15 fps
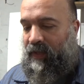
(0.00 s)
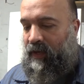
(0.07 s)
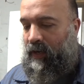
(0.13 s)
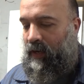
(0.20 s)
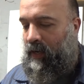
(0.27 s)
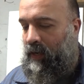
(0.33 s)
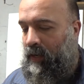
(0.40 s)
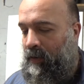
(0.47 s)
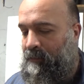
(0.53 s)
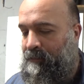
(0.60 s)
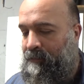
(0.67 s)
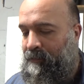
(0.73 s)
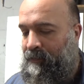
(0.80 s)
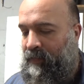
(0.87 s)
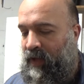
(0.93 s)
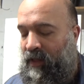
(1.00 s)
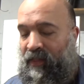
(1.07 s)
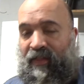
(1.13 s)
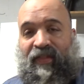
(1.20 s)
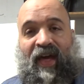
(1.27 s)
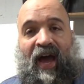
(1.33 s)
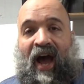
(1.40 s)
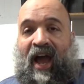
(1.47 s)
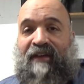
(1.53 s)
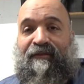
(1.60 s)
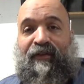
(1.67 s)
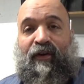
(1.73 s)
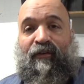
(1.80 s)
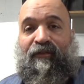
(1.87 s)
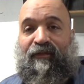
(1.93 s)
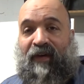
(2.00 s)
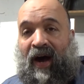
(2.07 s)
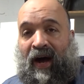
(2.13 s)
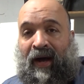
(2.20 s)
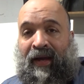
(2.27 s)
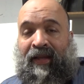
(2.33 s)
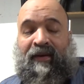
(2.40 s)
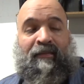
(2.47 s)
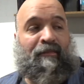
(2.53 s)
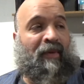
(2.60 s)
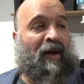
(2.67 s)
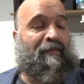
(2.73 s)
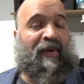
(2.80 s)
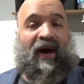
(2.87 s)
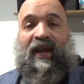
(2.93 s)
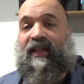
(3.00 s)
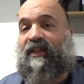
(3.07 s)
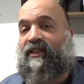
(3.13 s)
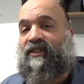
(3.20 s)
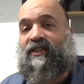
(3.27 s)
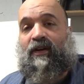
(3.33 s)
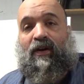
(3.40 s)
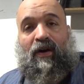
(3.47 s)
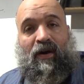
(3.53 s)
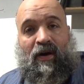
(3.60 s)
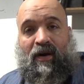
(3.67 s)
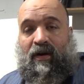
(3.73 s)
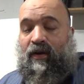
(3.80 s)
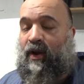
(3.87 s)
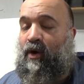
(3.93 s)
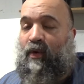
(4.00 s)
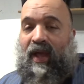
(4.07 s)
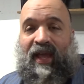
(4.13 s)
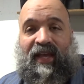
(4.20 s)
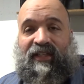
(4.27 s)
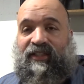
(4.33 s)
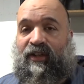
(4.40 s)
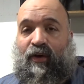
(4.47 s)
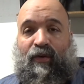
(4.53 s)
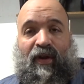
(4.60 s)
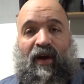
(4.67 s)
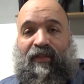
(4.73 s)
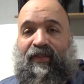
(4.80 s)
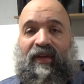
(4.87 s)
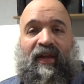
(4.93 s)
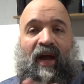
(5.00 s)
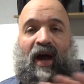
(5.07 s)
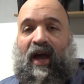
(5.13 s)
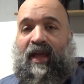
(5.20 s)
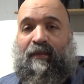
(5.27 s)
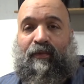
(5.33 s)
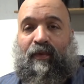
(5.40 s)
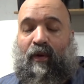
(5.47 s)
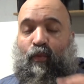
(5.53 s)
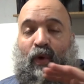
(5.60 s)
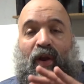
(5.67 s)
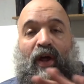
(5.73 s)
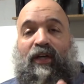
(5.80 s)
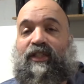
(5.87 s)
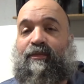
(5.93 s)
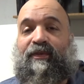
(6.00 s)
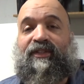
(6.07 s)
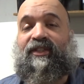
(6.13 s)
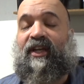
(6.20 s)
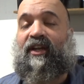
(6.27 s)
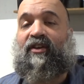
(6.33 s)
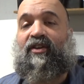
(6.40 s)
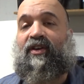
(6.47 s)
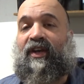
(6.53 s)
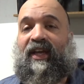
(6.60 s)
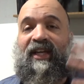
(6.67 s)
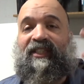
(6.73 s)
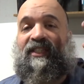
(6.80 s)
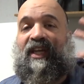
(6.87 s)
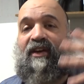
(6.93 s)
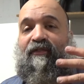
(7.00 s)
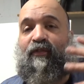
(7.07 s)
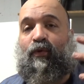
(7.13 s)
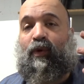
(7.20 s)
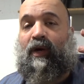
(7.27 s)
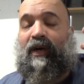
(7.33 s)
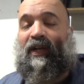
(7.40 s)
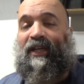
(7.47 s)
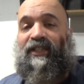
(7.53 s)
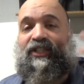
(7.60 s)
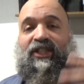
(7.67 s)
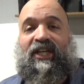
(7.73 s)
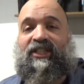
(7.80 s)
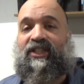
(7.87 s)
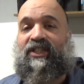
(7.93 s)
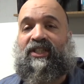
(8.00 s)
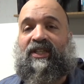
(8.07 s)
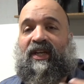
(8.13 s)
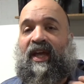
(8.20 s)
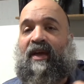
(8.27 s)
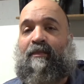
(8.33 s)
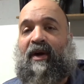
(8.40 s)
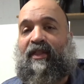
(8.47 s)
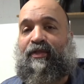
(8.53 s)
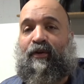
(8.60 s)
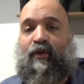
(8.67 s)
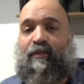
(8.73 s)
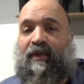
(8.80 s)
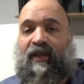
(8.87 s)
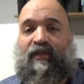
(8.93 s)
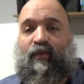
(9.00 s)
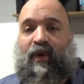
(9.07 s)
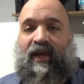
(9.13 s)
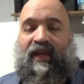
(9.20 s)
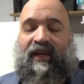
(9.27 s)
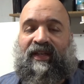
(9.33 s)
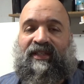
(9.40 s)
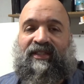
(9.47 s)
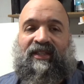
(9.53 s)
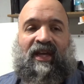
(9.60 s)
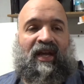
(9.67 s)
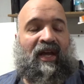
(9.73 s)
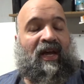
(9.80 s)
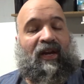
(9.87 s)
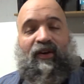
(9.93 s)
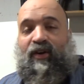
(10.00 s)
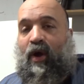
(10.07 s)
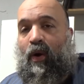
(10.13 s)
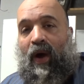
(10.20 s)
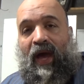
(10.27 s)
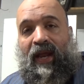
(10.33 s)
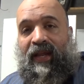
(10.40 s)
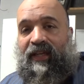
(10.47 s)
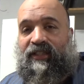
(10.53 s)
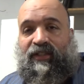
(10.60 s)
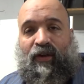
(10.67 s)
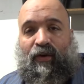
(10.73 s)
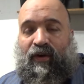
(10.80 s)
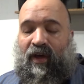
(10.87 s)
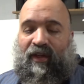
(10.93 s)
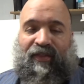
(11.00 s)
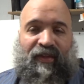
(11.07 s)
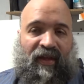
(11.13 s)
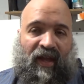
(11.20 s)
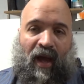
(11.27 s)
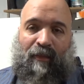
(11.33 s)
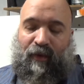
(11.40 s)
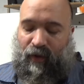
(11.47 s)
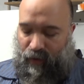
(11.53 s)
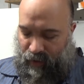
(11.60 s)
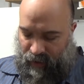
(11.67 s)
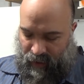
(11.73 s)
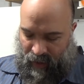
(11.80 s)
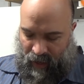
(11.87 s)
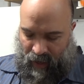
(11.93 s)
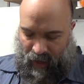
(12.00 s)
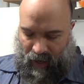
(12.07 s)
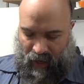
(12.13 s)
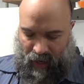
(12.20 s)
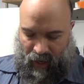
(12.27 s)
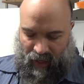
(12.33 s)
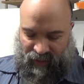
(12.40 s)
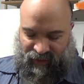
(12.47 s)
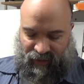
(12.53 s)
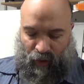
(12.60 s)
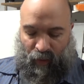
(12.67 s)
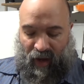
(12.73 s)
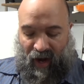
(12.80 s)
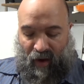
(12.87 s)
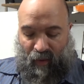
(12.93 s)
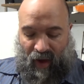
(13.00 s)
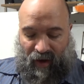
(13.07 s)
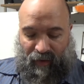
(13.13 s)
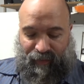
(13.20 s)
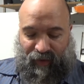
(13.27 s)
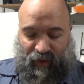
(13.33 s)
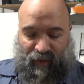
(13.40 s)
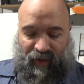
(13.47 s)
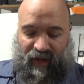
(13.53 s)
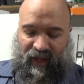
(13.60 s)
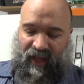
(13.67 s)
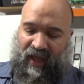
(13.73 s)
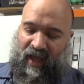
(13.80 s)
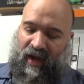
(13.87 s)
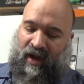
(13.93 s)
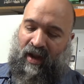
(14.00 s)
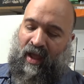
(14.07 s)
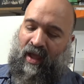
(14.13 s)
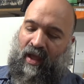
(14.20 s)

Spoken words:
Other than that, I feel fine. My body doesn't hurt. No aches, no nothing. I am 100% good, except for congestion and my throat being the way it is. No headaches, no nothing. I'm good. So what I wound up doing again